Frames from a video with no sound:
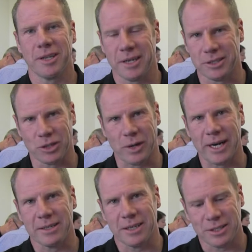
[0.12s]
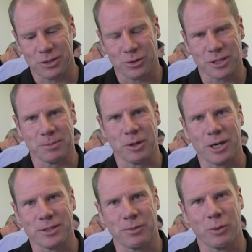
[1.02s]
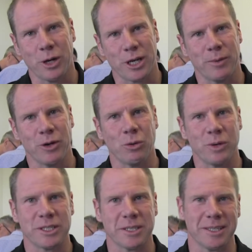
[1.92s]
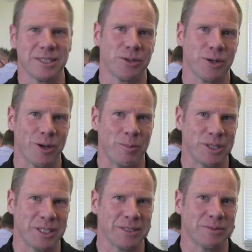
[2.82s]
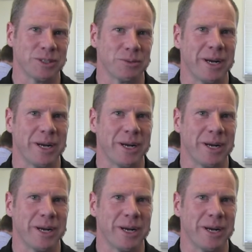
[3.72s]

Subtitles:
I think it's great. I talked to some guys from work, and we all wish that this sort of competition was